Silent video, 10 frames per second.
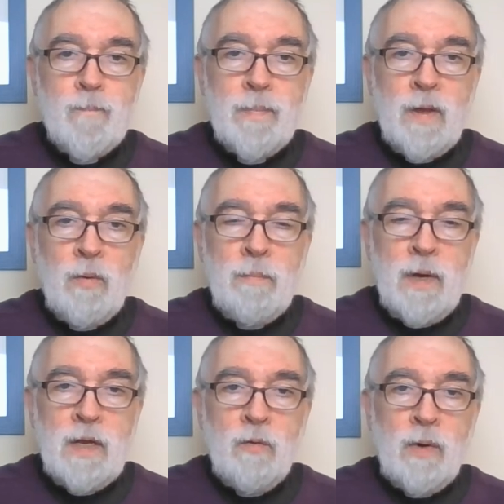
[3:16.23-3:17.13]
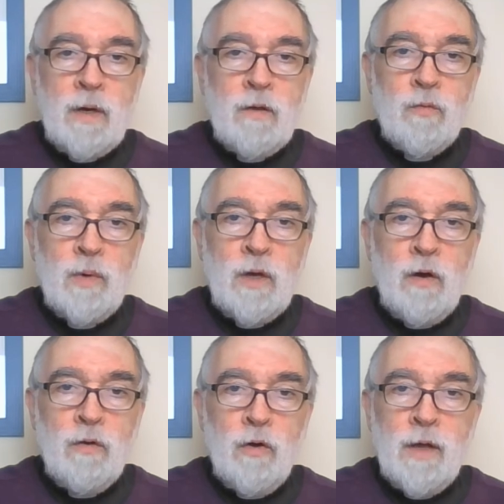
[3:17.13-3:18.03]
Now, in many ways, we
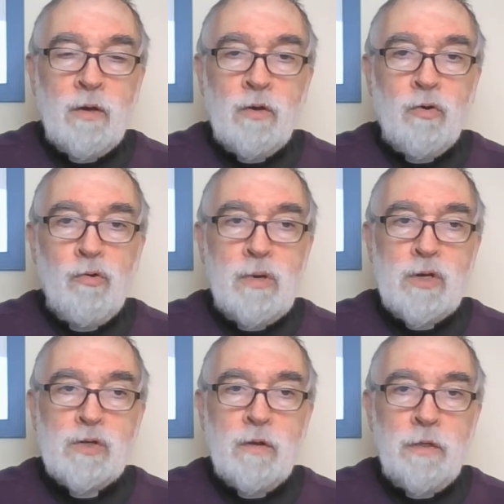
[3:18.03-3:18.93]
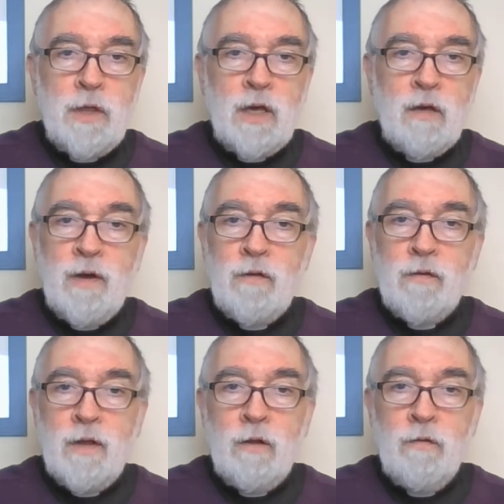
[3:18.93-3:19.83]
are not encouraged to think of
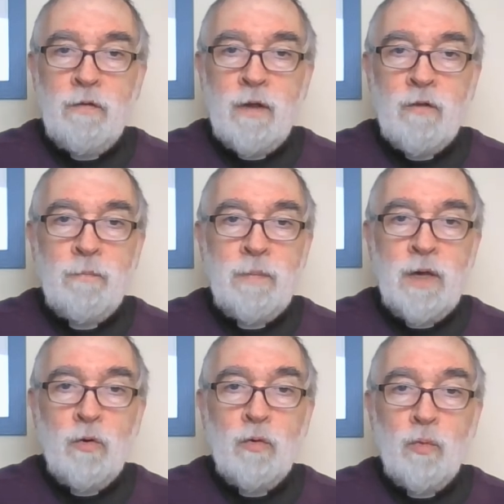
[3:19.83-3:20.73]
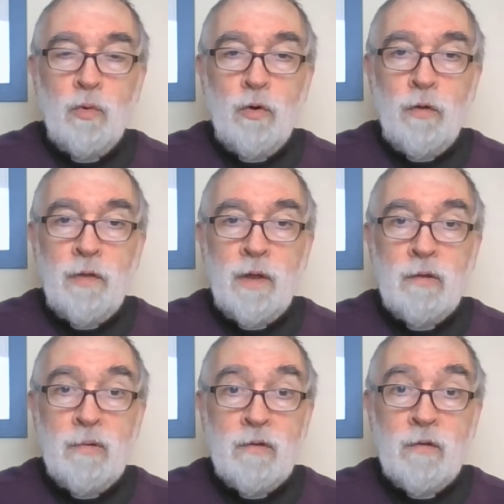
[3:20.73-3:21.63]
ourselves as being unworthy.
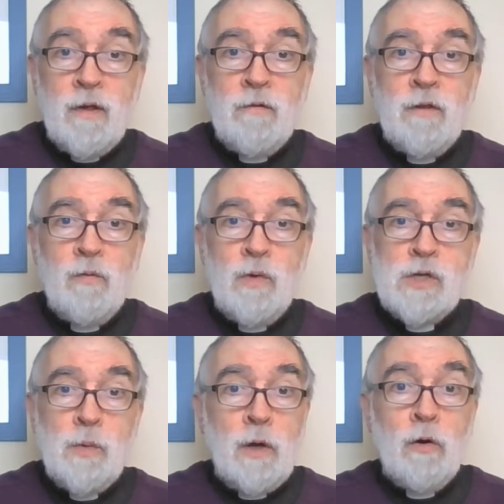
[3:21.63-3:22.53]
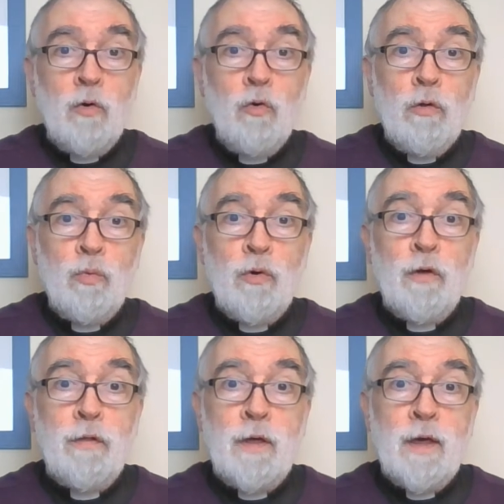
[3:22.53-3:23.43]
There is a sense in which we are all
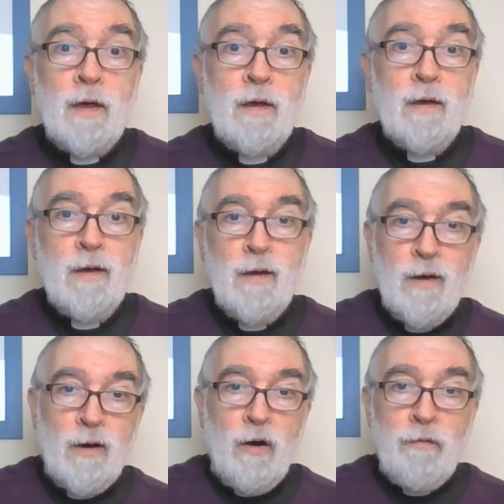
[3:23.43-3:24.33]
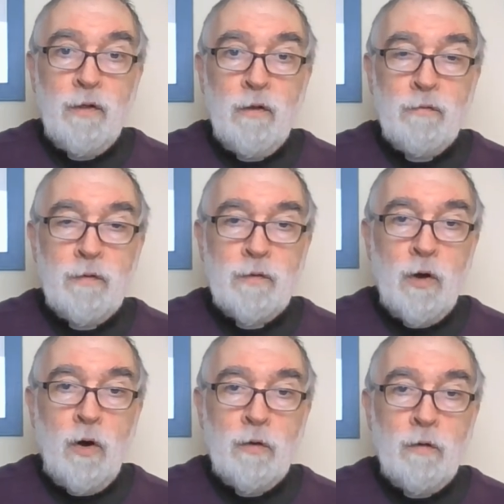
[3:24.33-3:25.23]
worthy of the love of
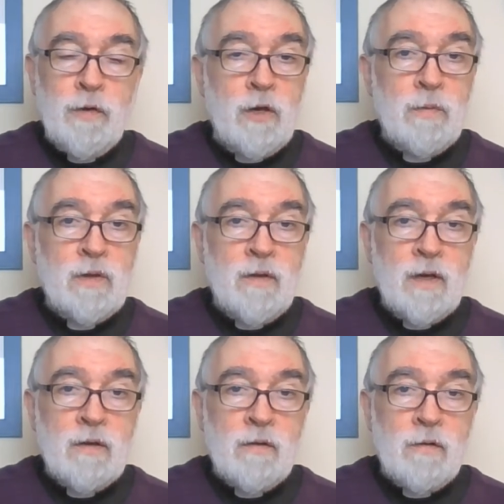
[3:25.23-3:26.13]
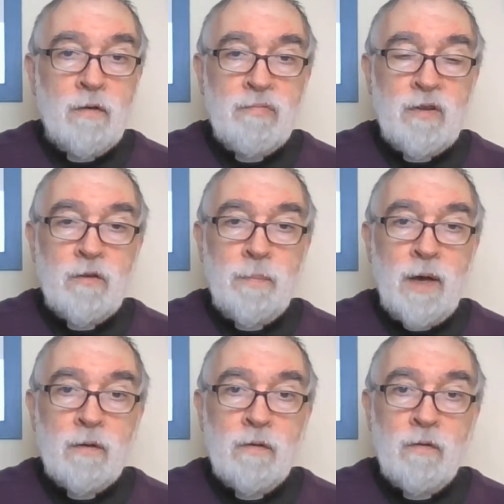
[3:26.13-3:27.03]
God, of human dignity, of
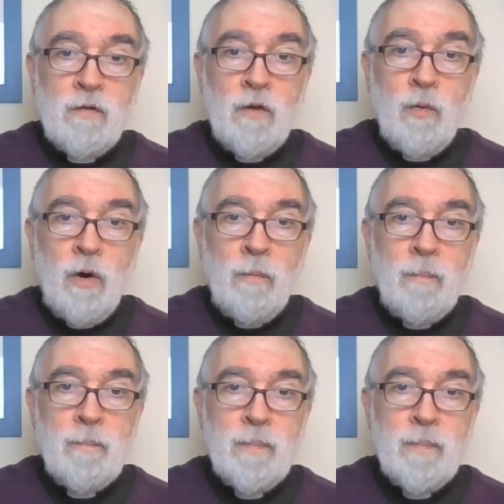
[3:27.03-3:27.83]
respect, and so on.